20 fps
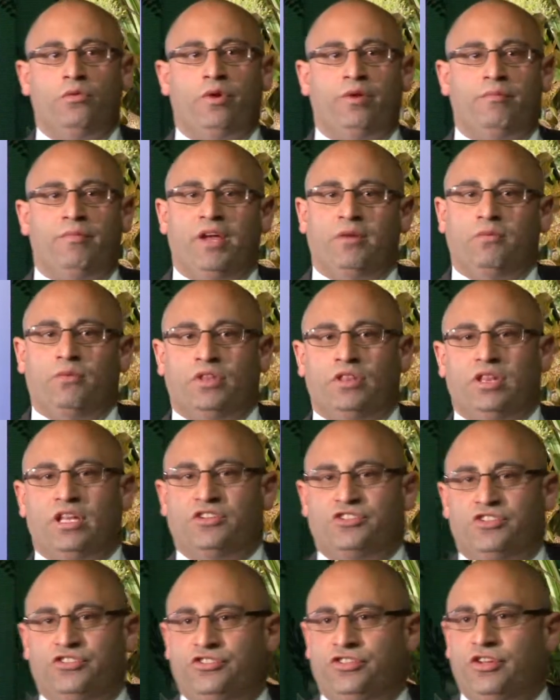we met with
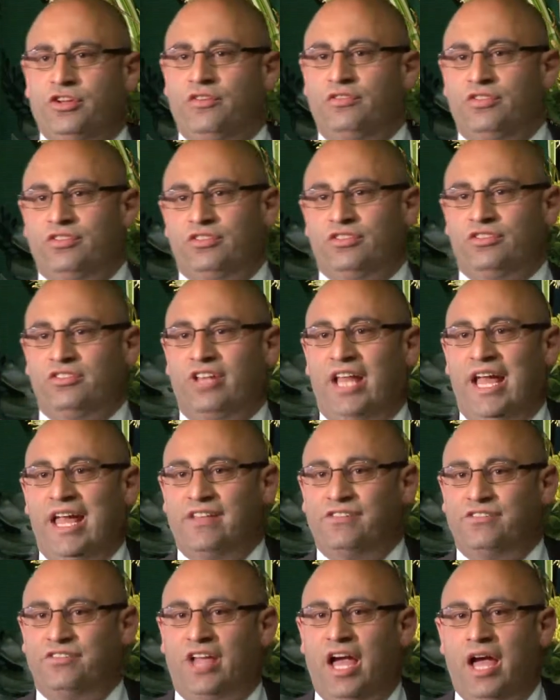leisure services,
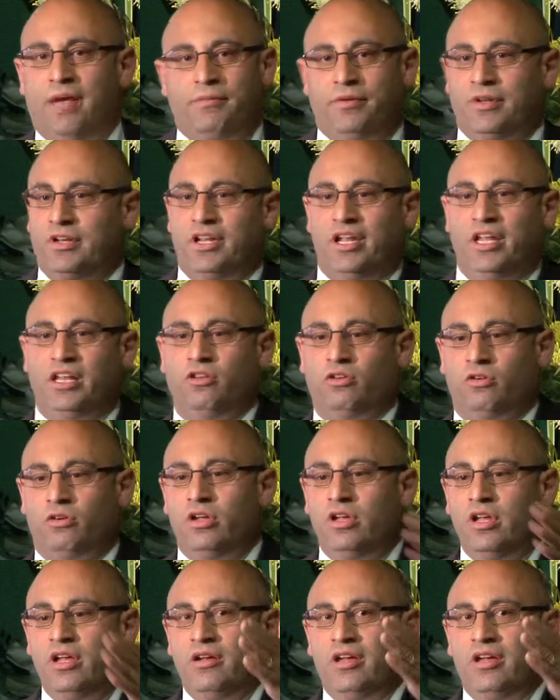landscape, and look,